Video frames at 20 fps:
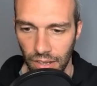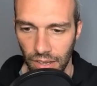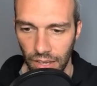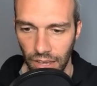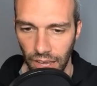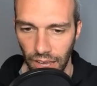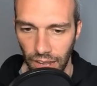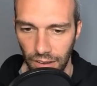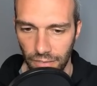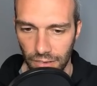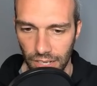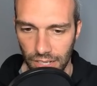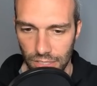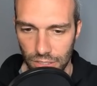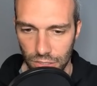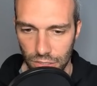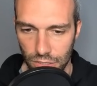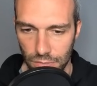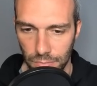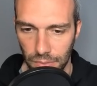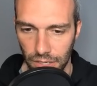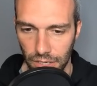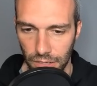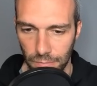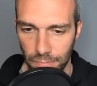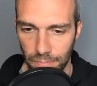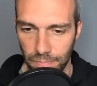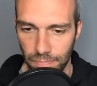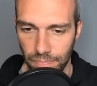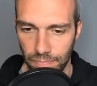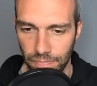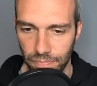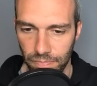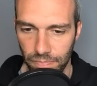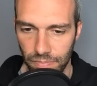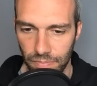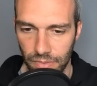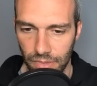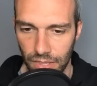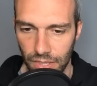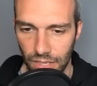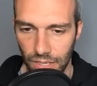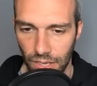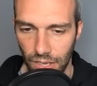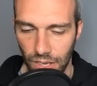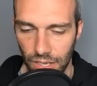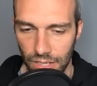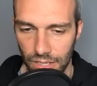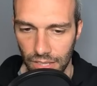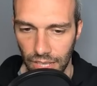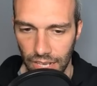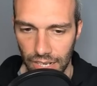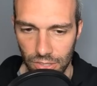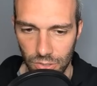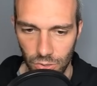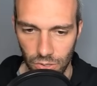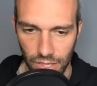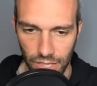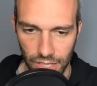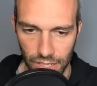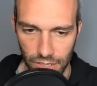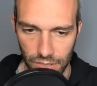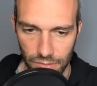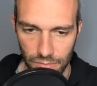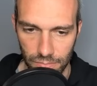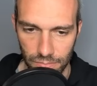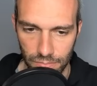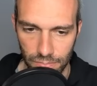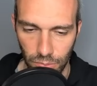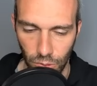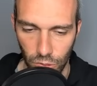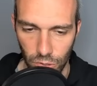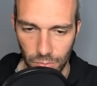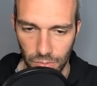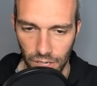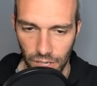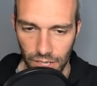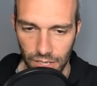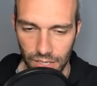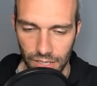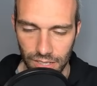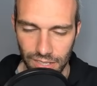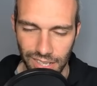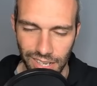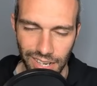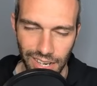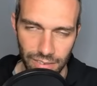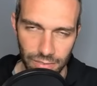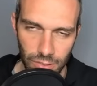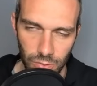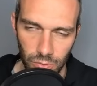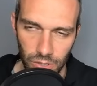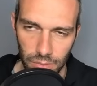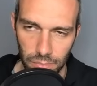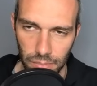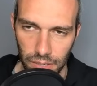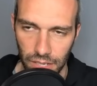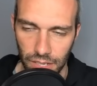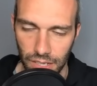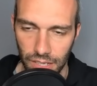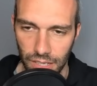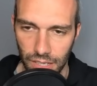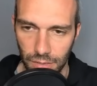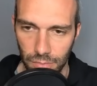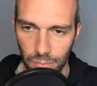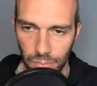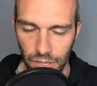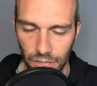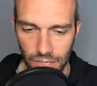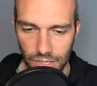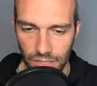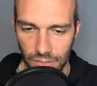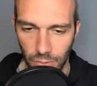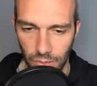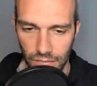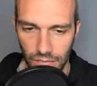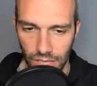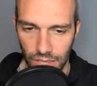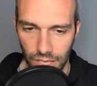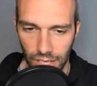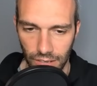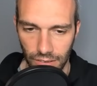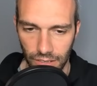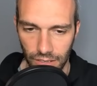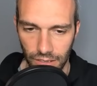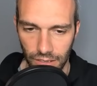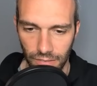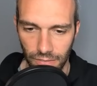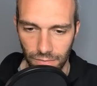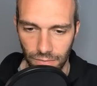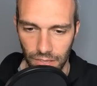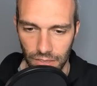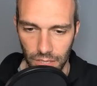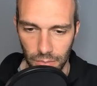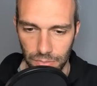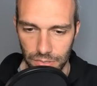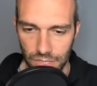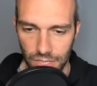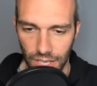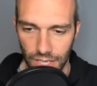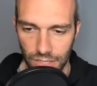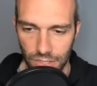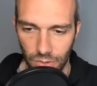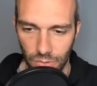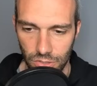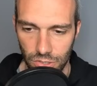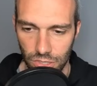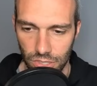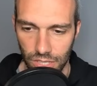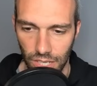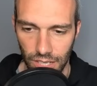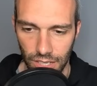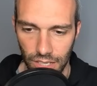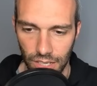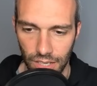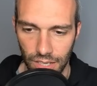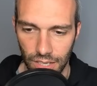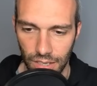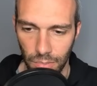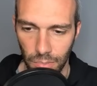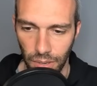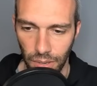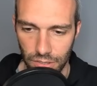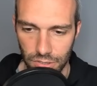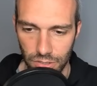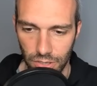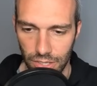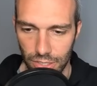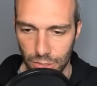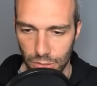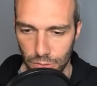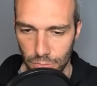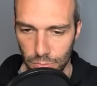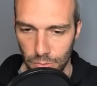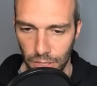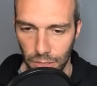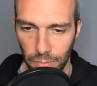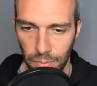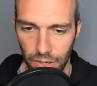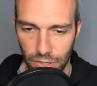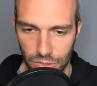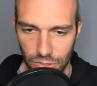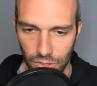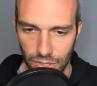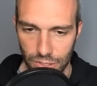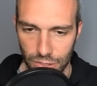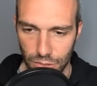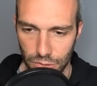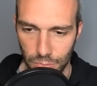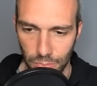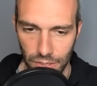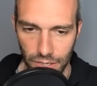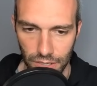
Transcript: every Icicle Spear on any sort of like Pokemon, not everyone, but put it to within like 50%. So it was just like Powder Snow Icicle Spear, Powder Snow Icicle Spear,